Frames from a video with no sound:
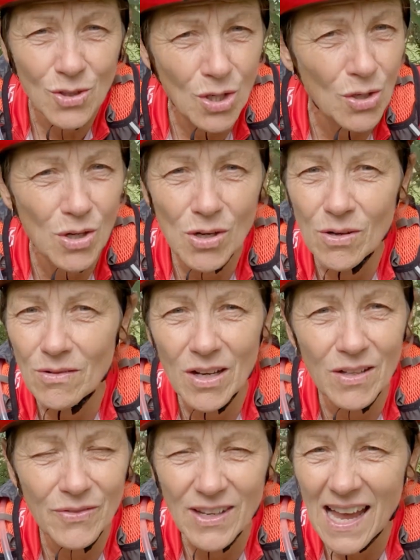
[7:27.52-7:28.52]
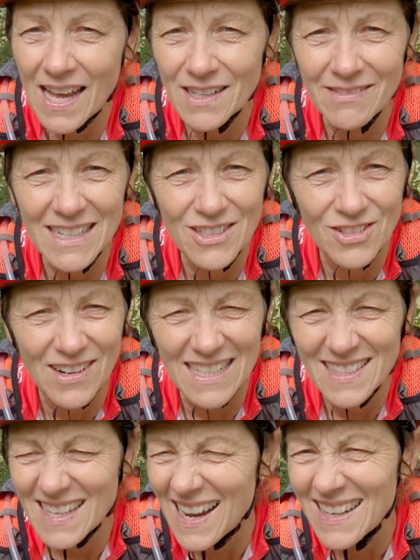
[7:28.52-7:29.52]
tour of Cadair
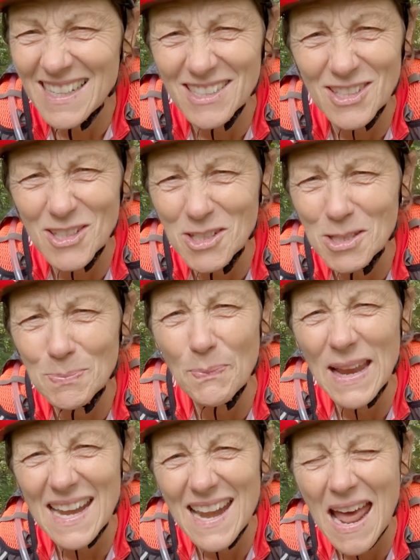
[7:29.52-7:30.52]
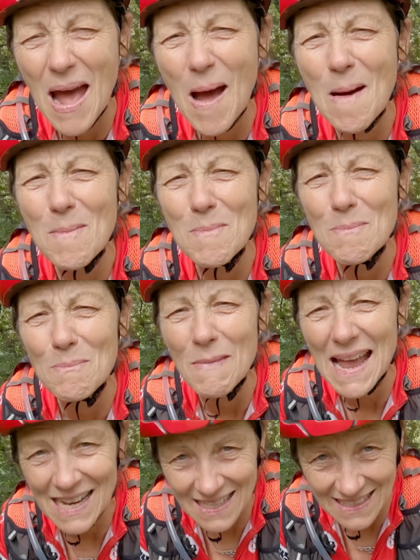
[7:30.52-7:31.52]
Idris, and it's just been
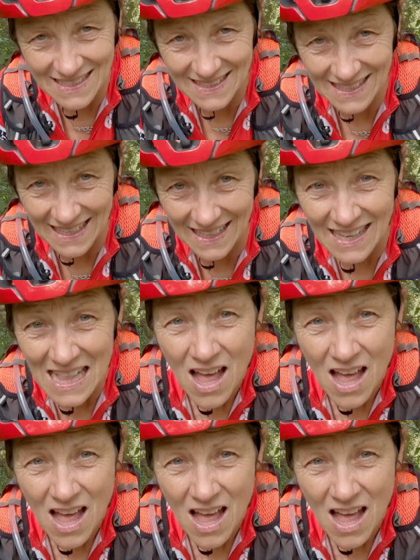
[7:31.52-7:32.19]
amazing.